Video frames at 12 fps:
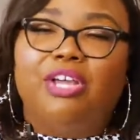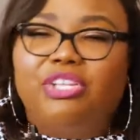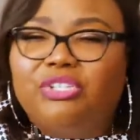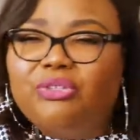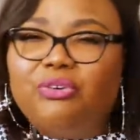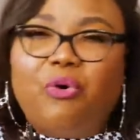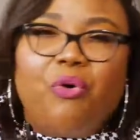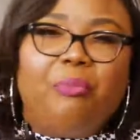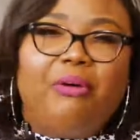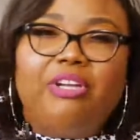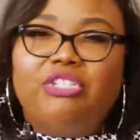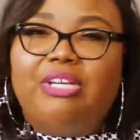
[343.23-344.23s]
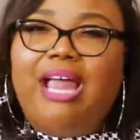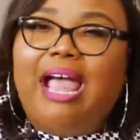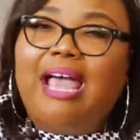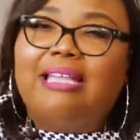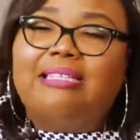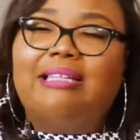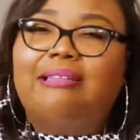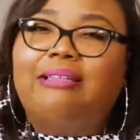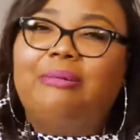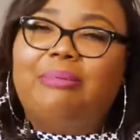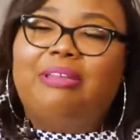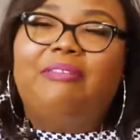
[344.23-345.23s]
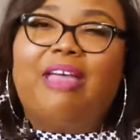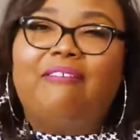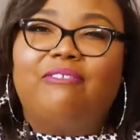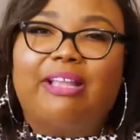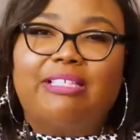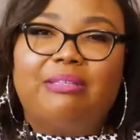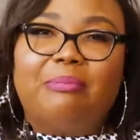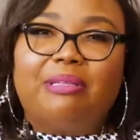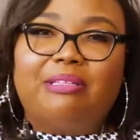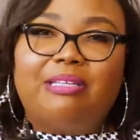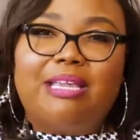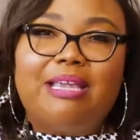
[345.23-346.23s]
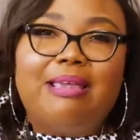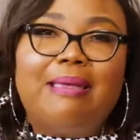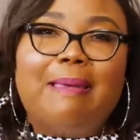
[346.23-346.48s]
So the corporation has a little bit of that flexibility,